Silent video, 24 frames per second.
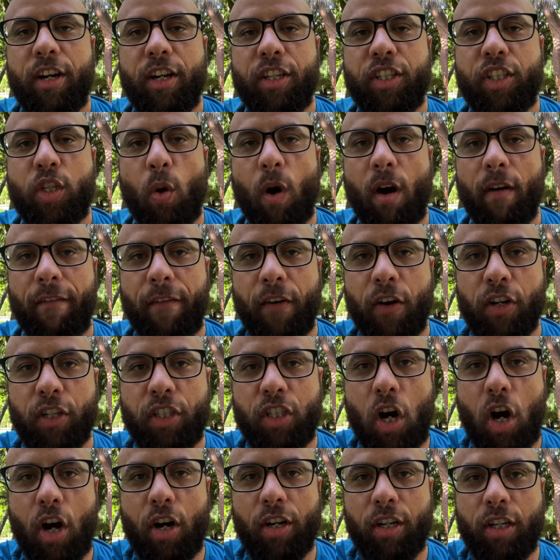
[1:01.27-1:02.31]
So our
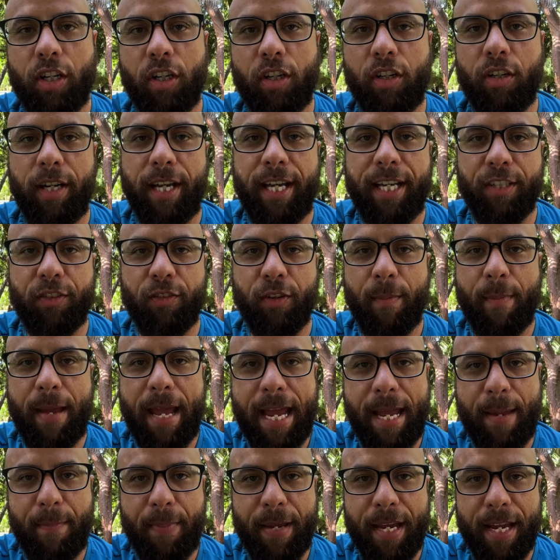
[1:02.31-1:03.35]
first article is from
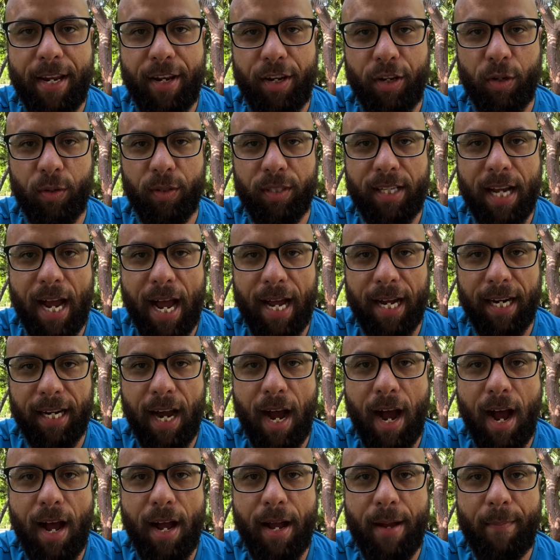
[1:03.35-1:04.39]
A P news dot
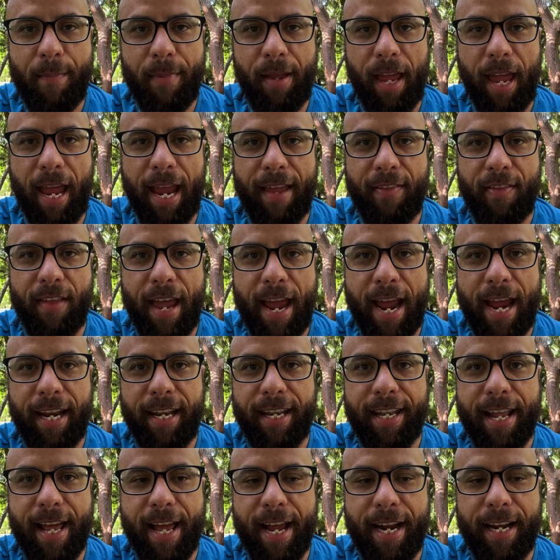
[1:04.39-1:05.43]
com, and the
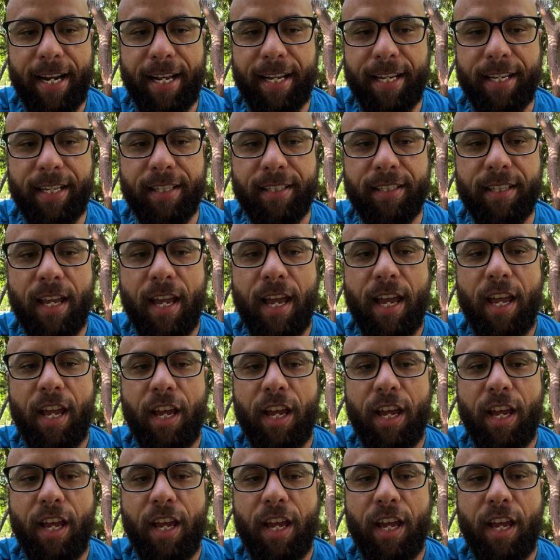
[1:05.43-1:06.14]
headline is,